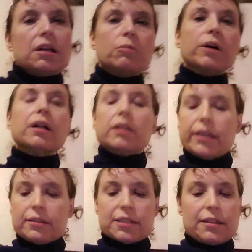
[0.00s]
Well,
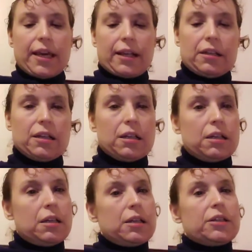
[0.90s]
here's the thing.
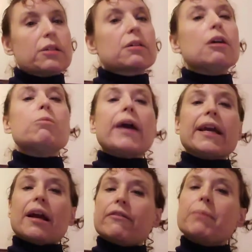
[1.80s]
Your goal
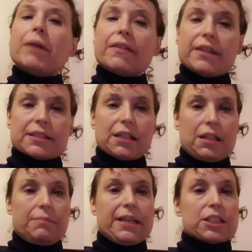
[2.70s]
weight every month is
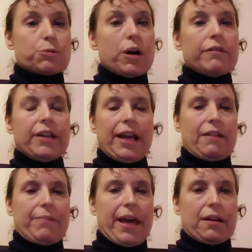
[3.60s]
going to be 12 and a
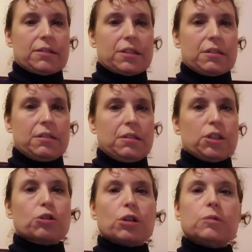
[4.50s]
half pounds.
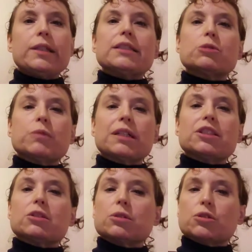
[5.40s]
You're going to
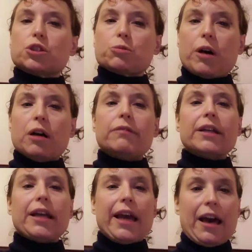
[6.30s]
want to lose 12
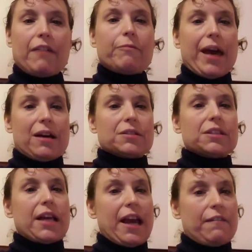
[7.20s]
and a half
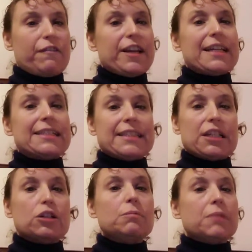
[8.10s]
pounds every
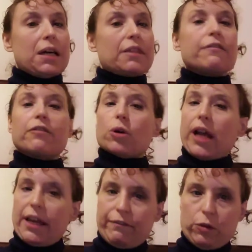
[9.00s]
single month for
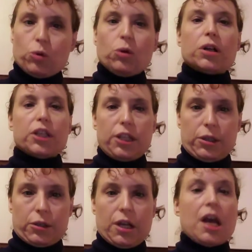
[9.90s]
a full
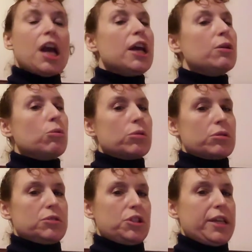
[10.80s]
year in
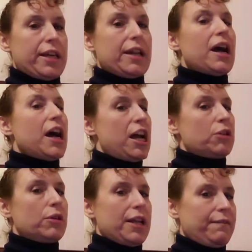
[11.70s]
order to hit
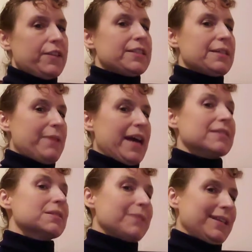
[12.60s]
150
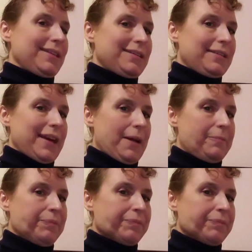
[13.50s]
pounds by the end of that.